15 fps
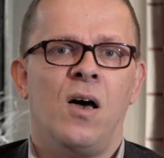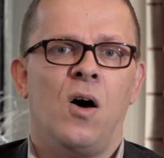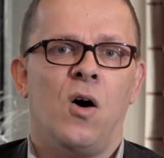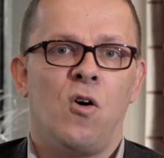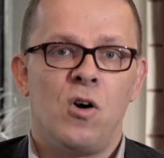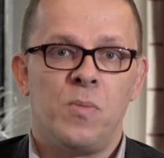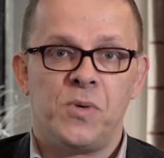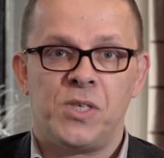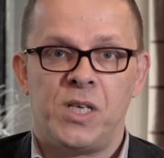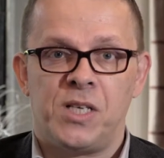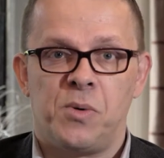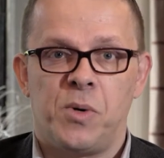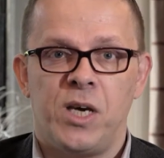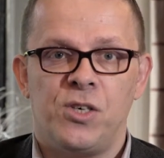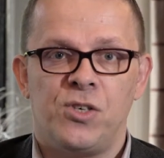Horrible
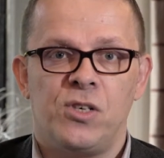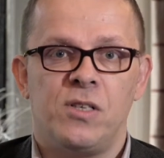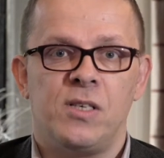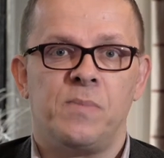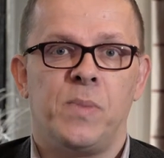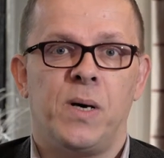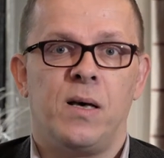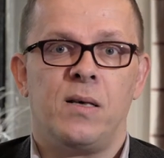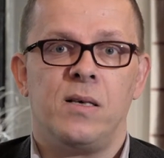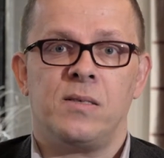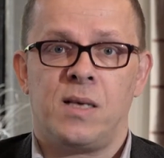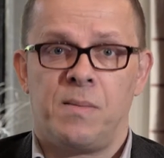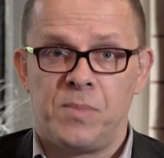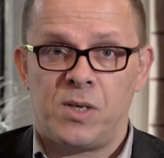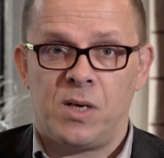situations, but
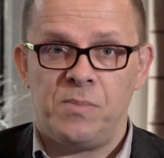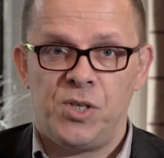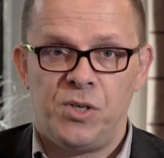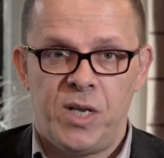sometimes